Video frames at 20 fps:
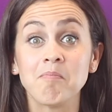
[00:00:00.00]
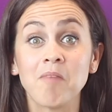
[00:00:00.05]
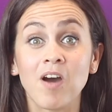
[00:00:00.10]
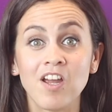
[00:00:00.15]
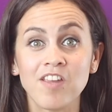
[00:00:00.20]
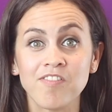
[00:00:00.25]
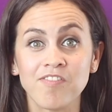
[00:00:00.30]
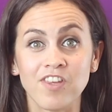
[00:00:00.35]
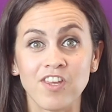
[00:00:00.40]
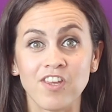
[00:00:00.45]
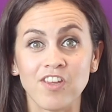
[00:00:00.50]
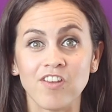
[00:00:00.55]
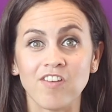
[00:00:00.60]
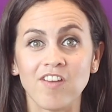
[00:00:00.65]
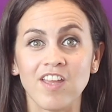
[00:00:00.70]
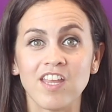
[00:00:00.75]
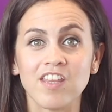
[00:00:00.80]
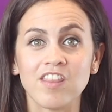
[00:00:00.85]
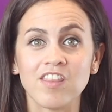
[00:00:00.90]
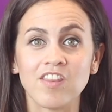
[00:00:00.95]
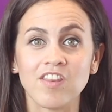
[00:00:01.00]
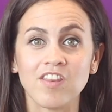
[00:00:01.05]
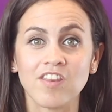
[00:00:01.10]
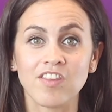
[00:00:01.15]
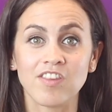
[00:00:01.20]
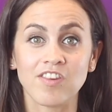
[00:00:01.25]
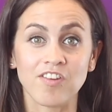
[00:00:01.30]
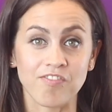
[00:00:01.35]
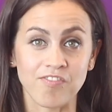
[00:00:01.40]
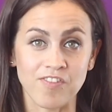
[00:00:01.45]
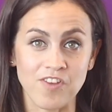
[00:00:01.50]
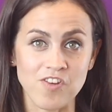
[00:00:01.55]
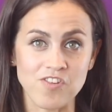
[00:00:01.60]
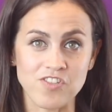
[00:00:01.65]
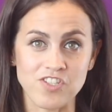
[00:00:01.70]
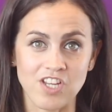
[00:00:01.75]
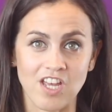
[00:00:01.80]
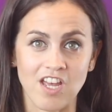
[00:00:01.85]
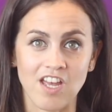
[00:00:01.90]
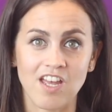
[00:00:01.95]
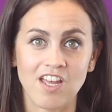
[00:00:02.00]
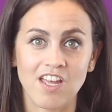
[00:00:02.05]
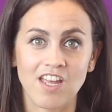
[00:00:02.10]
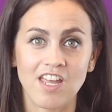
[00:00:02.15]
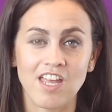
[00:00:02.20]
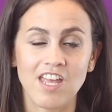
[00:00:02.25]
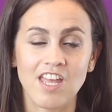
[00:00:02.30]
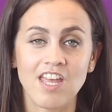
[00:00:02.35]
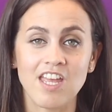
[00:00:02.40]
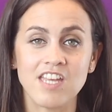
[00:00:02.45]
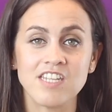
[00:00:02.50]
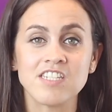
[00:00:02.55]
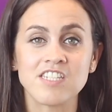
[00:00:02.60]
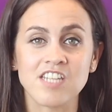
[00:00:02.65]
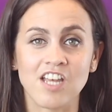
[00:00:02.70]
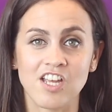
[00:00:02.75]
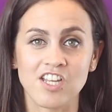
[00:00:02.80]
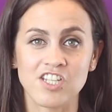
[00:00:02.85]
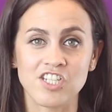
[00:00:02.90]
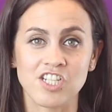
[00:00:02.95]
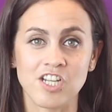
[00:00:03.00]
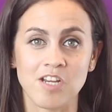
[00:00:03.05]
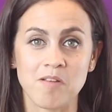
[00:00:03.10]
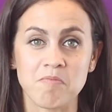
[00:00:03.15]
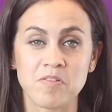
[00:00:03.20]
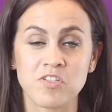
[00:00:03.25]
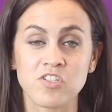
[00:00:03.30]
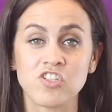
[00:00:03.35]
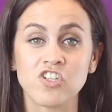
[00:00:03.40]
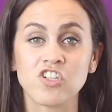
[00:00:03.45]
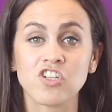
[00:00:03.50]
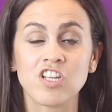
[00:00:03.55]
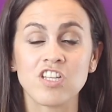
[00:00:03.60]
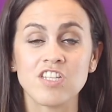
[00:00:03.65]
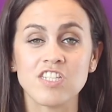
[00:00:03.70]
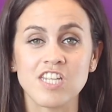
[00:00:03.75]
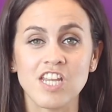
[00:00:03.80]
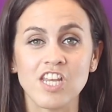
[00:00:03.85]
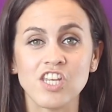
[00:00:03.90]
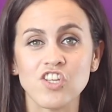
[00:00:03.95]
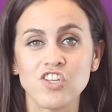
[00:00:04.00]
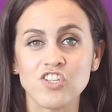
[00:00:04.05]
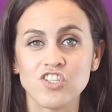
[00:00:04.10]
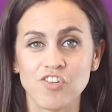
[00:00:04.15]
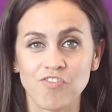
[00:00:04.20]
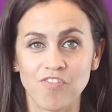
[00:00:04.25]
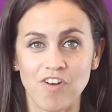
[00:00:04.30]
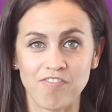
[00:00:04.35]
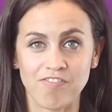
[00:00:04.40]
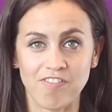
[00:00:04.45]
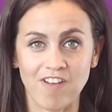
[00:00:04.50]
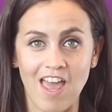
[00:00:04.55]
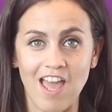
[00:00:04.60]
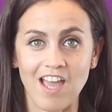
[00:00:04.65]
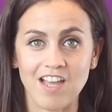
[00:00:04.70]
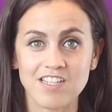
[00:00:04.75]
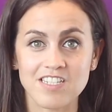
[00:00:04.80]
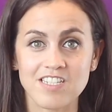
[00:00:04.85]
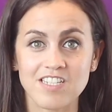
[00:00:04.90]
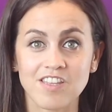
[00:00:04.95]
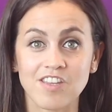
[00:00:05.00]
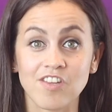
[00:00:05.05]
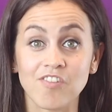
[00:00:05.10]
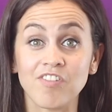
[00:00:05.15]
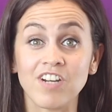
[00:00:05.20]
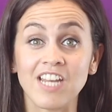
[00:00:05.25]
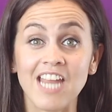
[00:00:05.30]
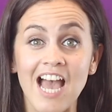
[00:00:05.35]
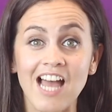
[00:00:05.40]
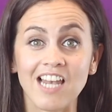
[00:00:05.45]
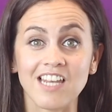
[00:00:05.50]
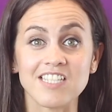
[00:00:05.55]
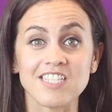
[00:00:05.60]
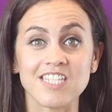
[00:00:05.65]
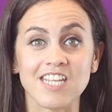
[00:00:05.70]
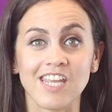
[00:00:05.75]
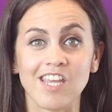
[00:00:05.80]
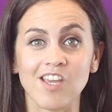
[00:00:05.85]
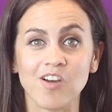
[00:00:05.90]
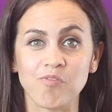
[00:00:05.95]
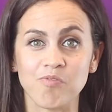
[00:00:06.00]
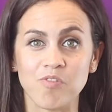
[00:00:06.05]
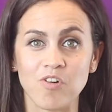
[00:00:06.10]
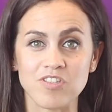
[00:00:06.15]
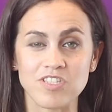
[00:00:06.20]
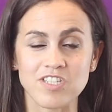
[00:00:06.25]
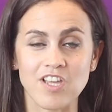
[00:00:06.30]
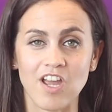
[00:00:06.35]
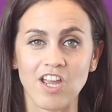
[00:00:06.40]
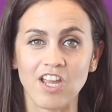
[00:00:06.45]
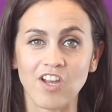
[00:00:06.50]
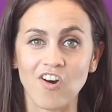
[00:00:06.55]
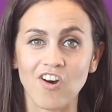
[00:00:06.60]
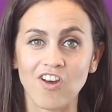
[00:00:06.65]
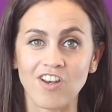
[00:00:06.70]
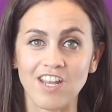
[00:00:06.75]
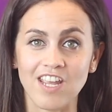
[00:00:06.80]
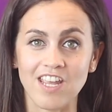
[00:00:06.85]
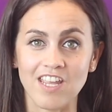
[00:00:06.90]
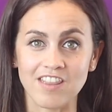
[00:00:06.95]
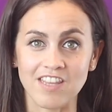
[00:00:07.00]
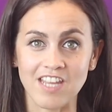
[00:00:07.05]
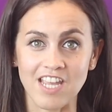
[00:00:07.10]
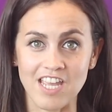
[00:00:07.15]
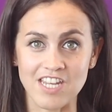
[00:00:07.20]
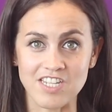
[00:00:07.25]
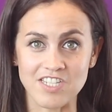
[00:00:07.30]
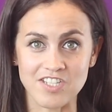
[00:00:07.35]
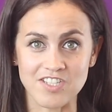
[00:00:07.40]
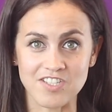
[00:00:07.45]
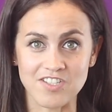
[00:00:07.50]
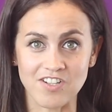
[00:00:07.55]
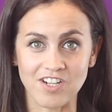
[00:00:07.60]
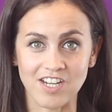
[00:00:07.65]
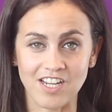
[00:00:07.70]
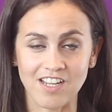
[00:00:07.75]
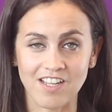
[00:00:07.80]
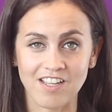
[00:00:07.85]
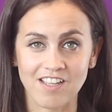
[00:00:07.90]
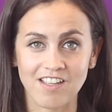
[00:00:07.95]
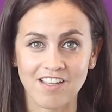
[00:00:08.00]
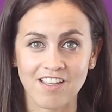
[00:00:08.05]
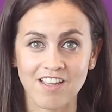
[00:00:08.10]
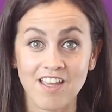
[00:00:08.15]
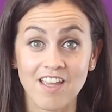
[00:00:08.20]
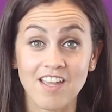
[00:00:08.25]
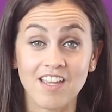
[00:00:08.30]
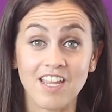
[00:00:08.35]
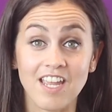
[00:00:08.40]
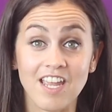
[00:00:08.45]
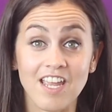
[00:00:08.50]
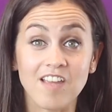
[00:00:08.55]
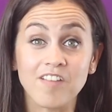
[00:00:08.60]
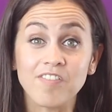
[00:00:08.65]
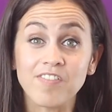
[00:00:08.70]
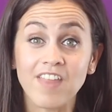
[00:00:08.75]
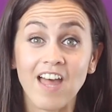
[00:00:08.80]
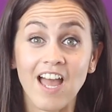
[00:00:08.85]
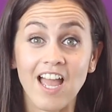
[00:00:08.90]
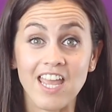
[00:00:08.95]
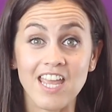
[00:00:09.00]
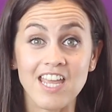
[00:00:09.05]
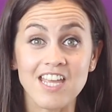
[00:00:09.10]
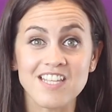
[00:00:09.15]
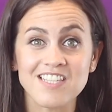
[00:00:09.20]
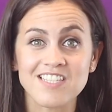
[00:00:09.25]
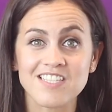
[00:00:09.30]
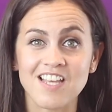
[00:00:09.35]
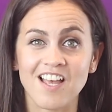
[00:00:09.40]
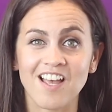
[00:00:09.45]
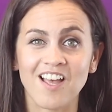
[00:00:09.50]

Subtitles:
my view, in the future, internships should continue to reflect the reality of what's going on in the industry. If that is